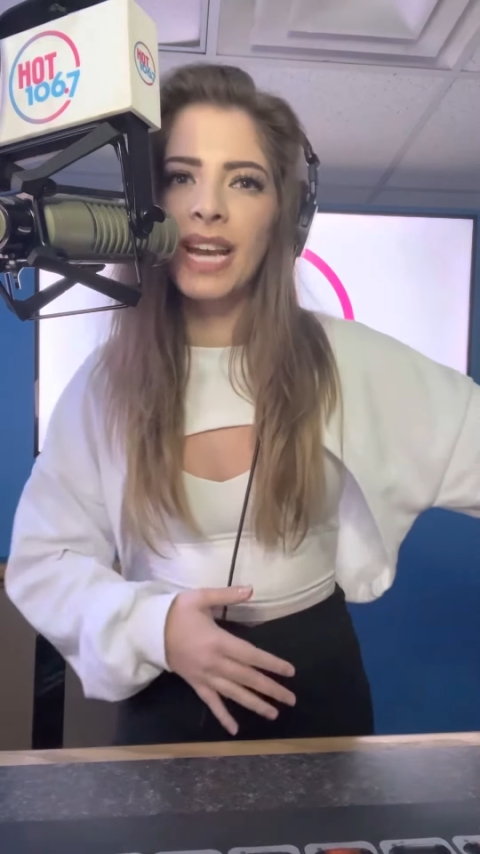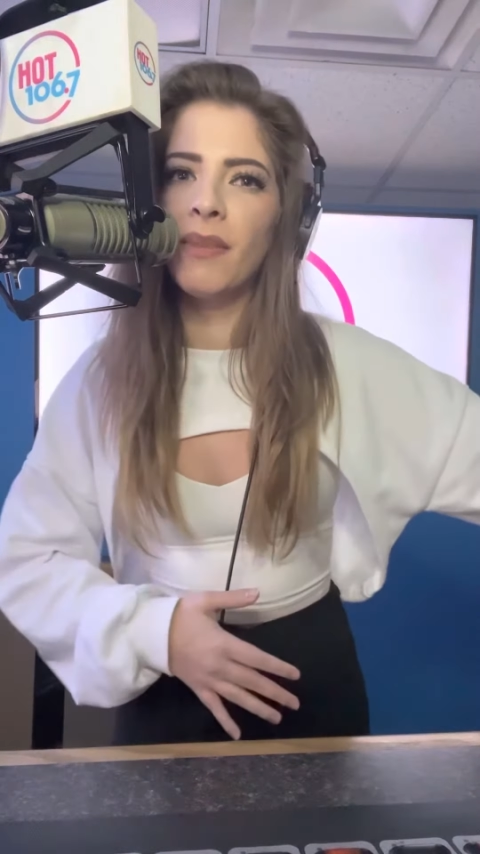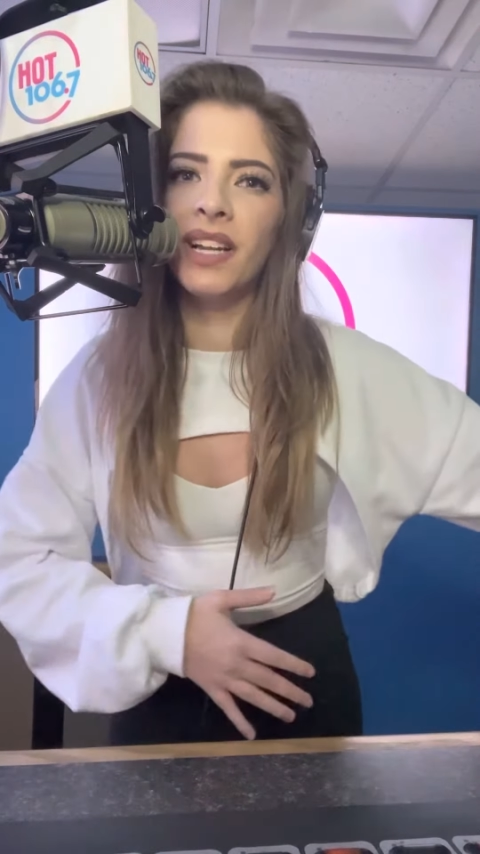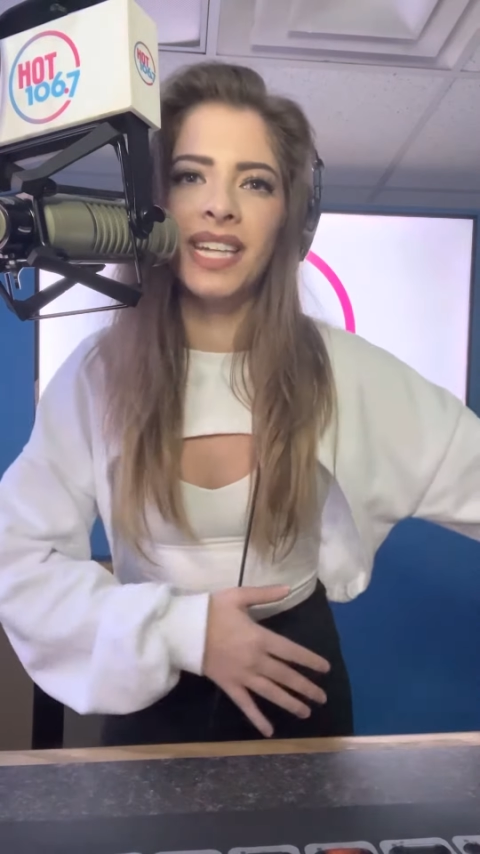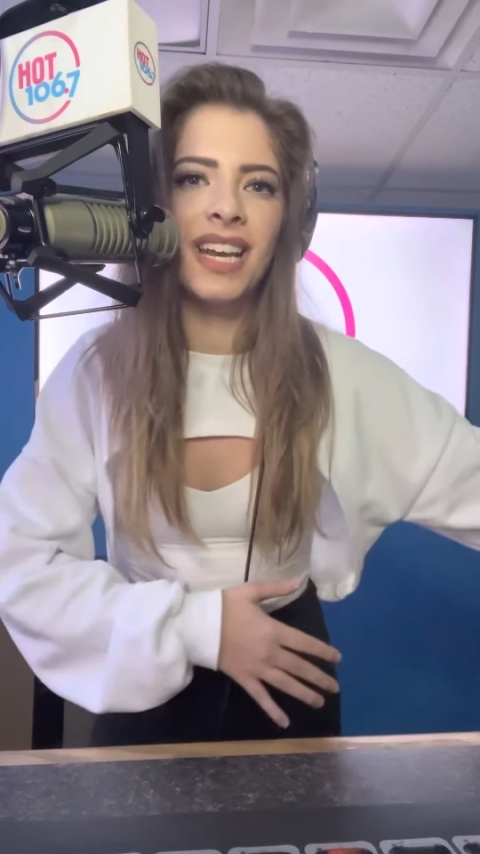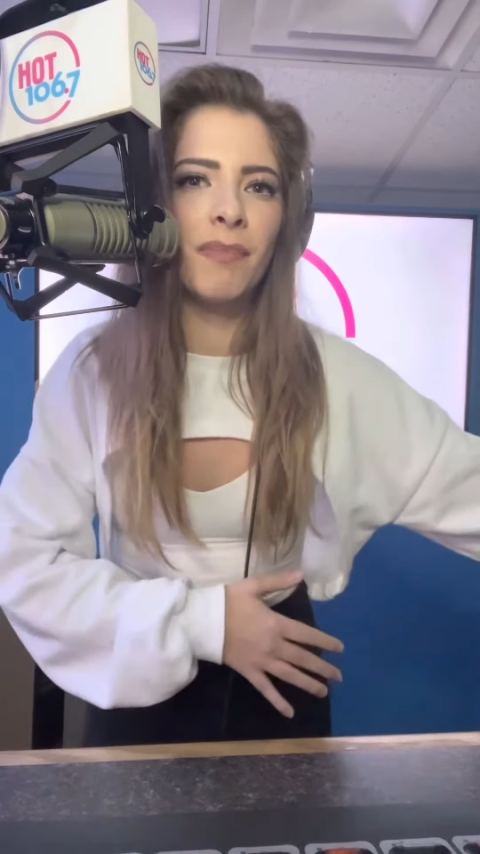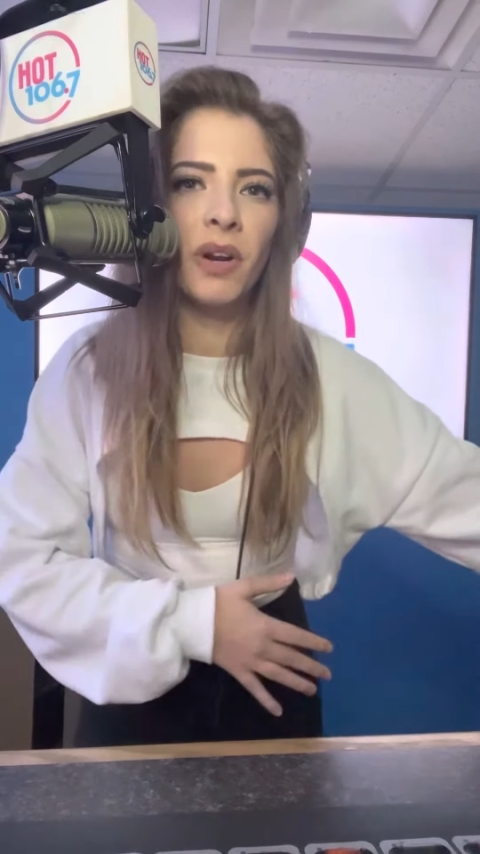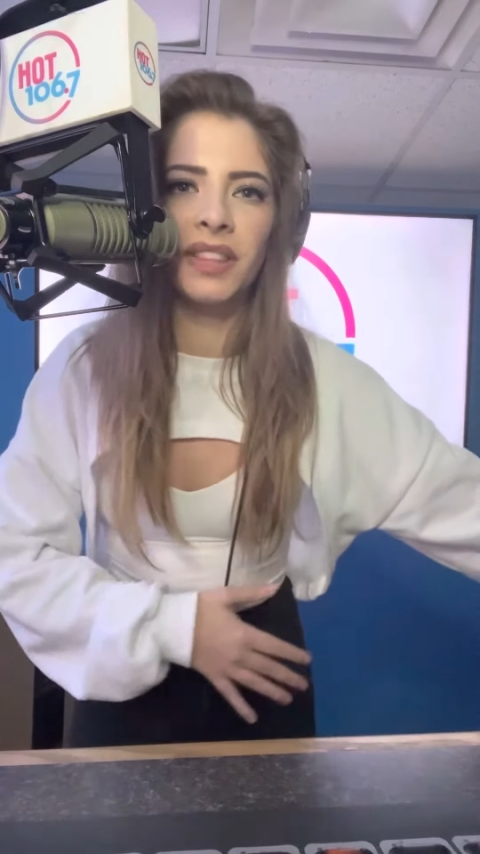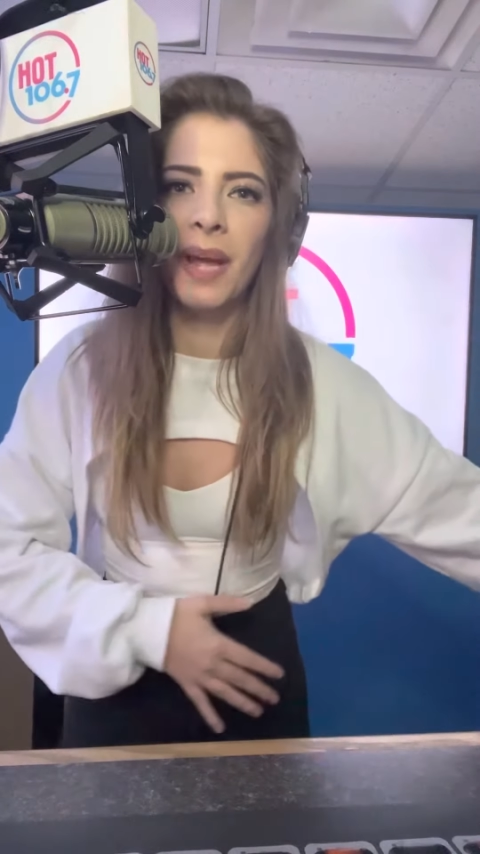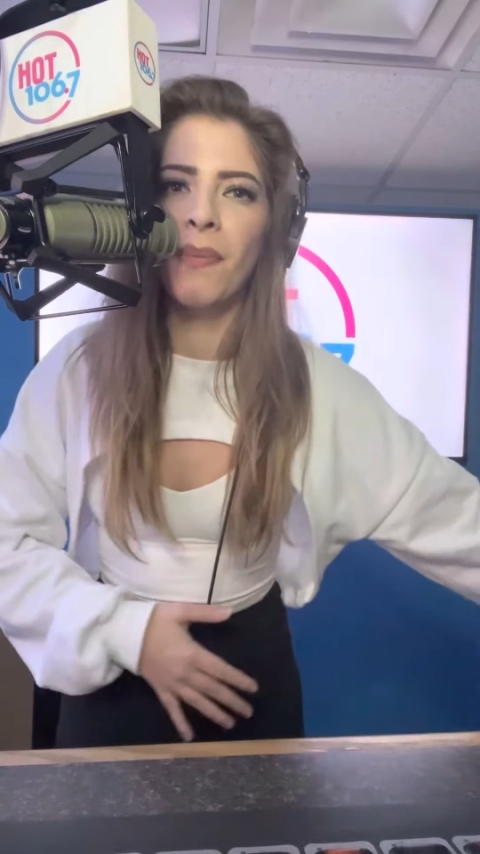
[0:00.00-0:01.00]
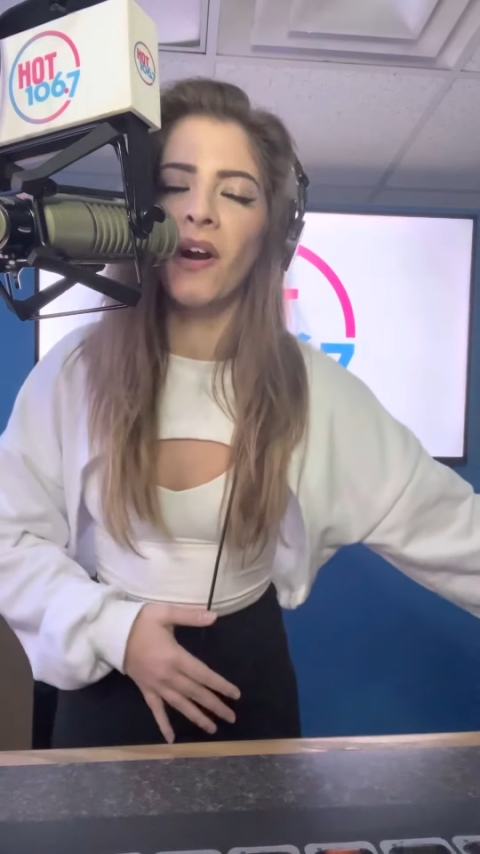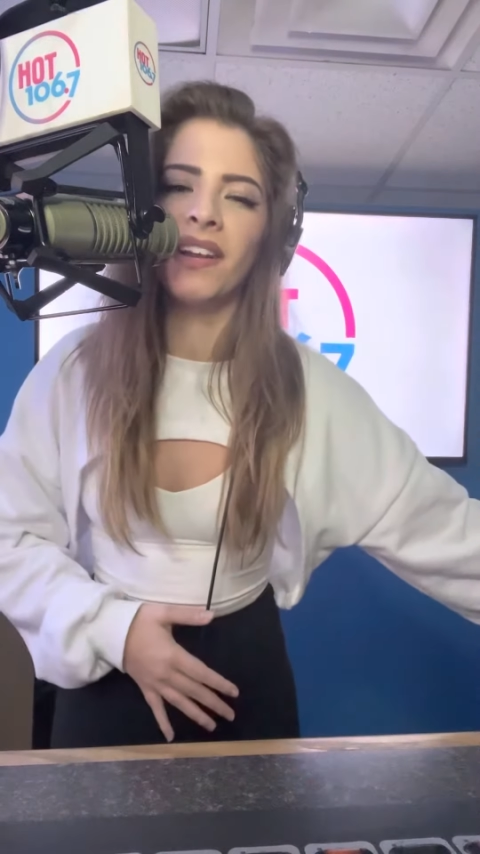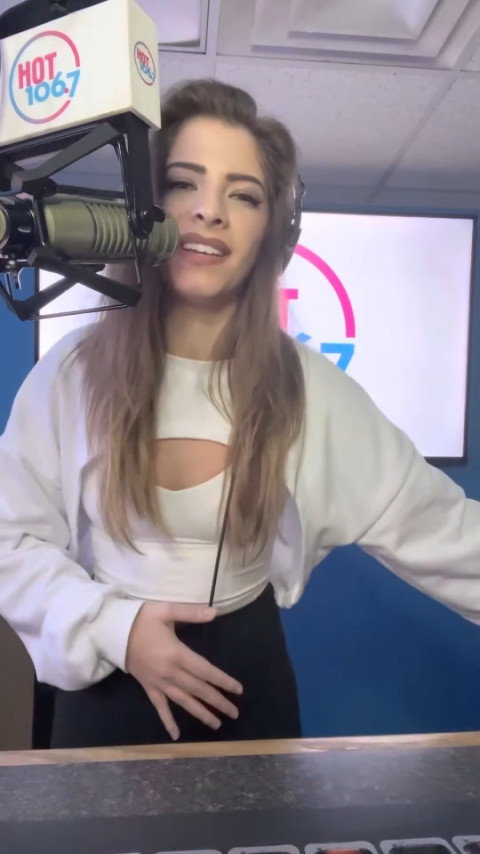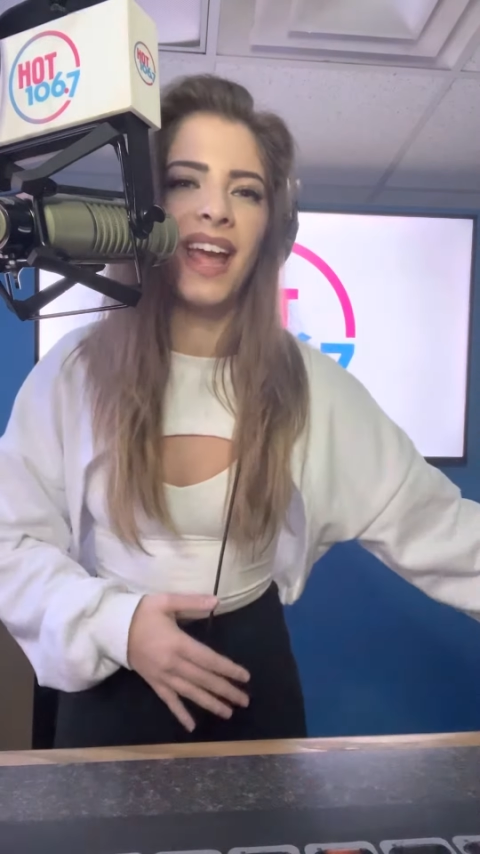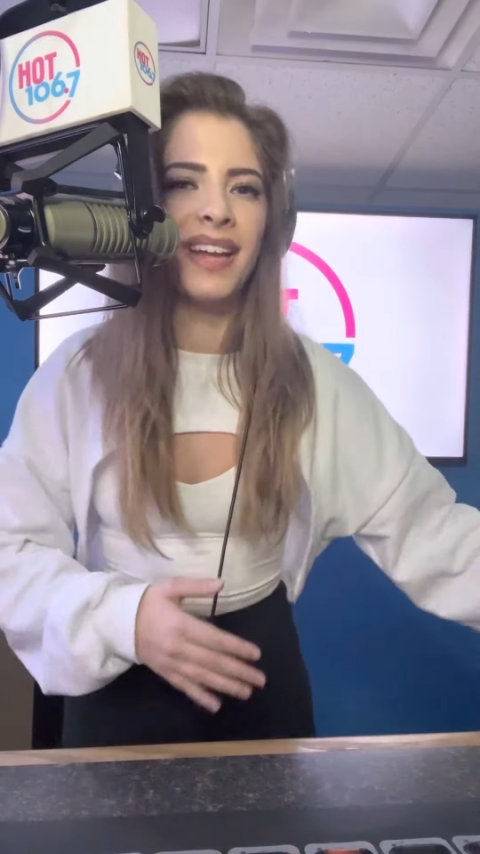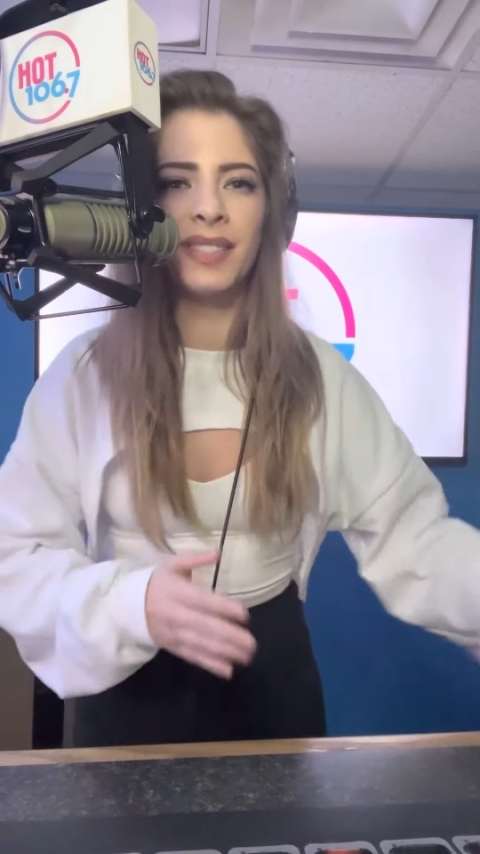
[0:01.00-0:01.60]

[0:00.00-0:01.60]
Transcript: Montana birthday party days,